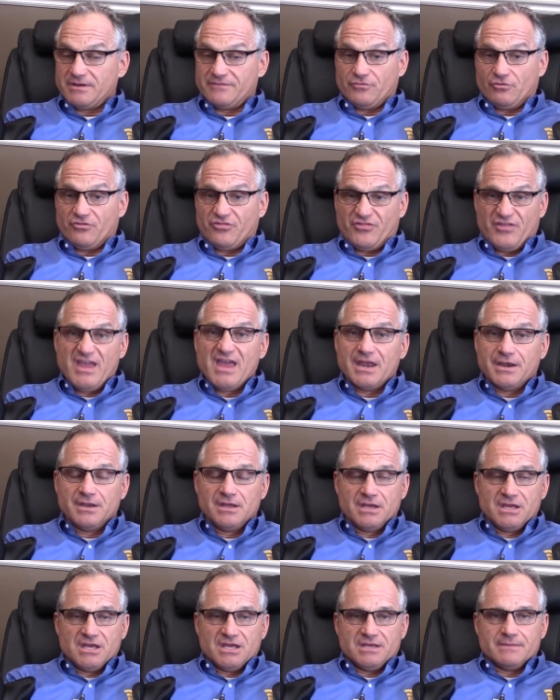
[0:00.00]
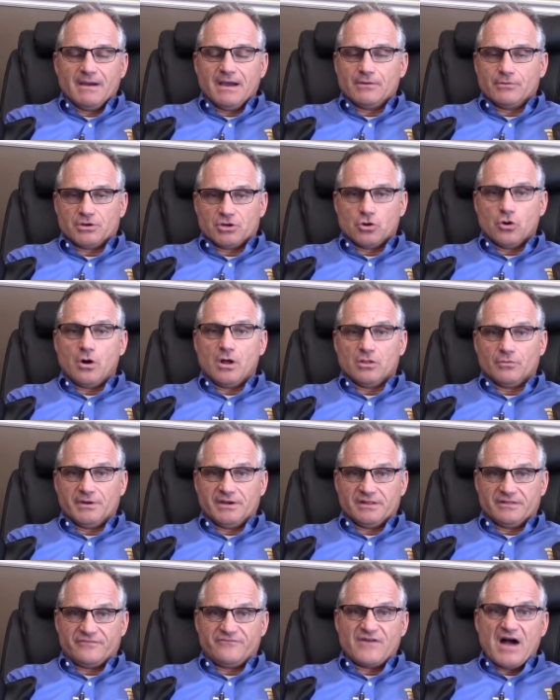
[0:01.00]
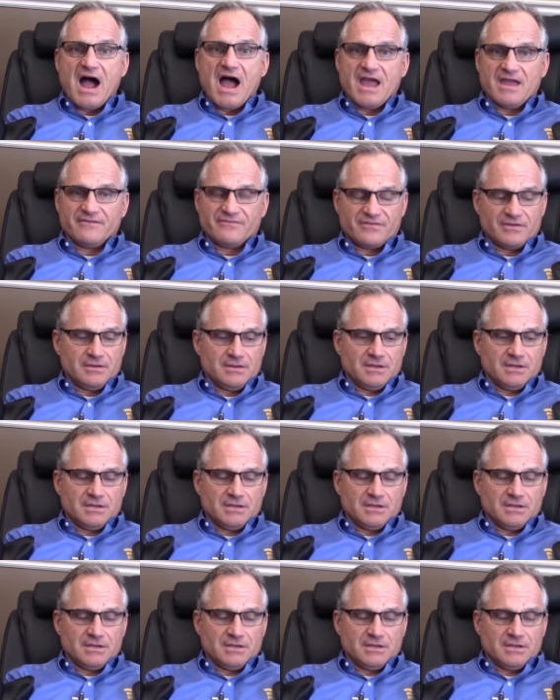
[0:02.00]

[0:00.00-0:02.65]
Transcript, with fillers: But if you're thin, you might want to go all the way to the five,